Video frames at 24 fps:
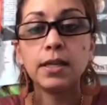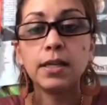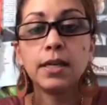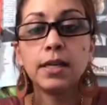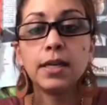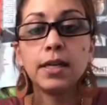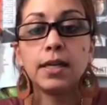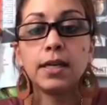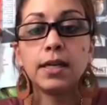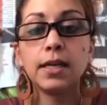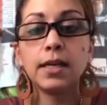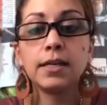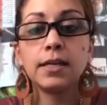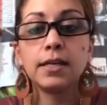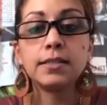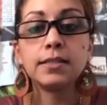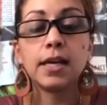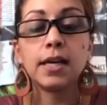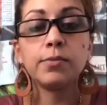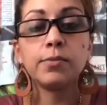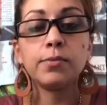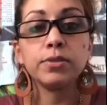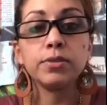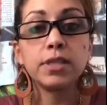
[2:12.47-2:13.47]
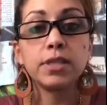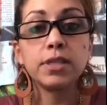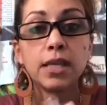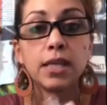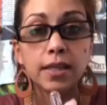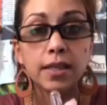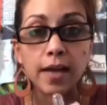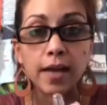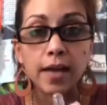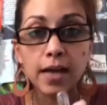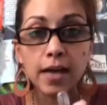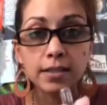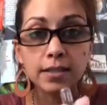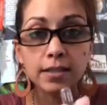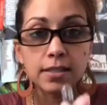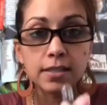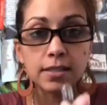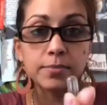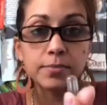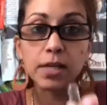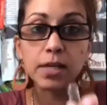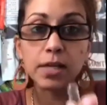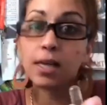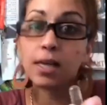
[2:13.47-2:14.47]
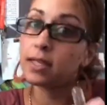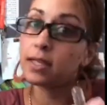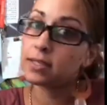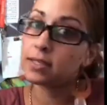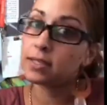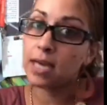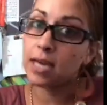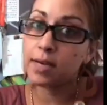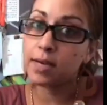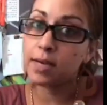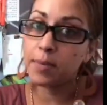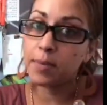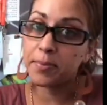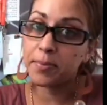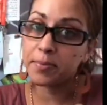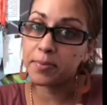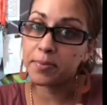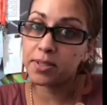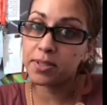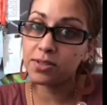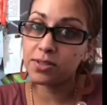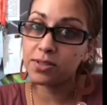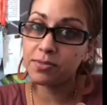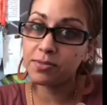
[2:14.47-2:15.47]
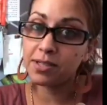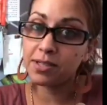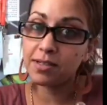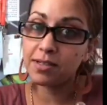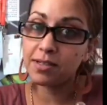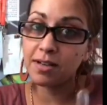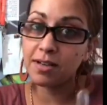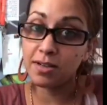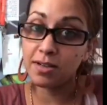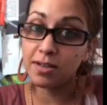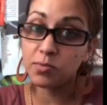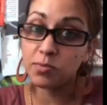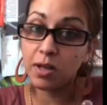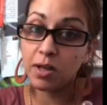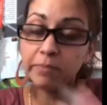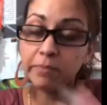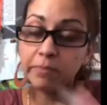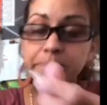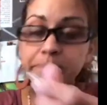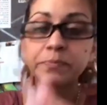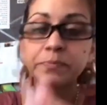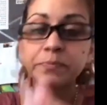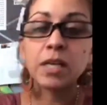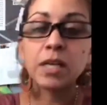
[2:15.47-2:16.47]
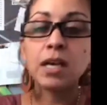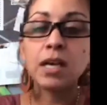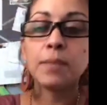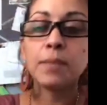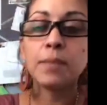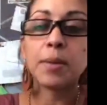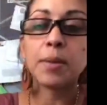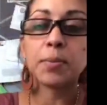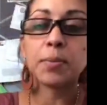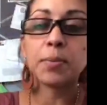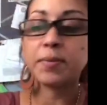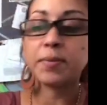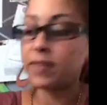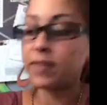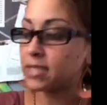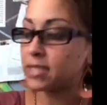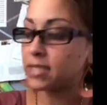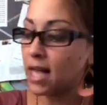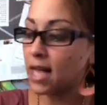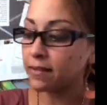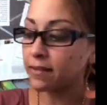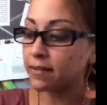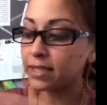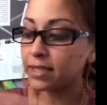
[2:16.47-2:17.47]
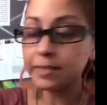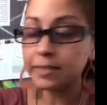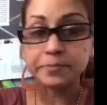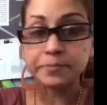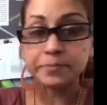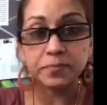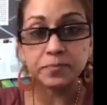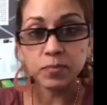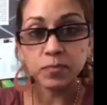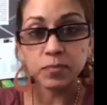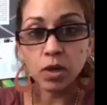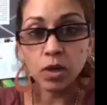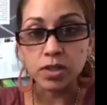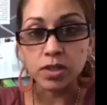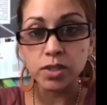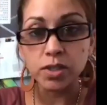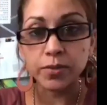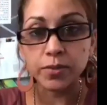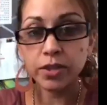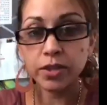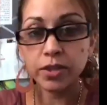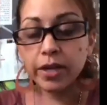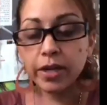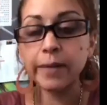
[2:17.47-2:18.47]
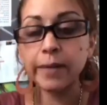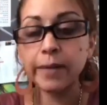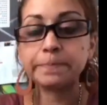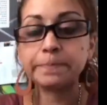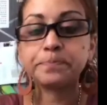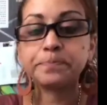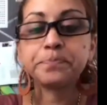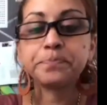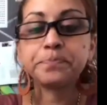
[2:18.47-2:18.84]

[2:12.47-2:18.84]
And I will take that. I like to add peppermint to it as well. Peppermint Vitality, also in your kit.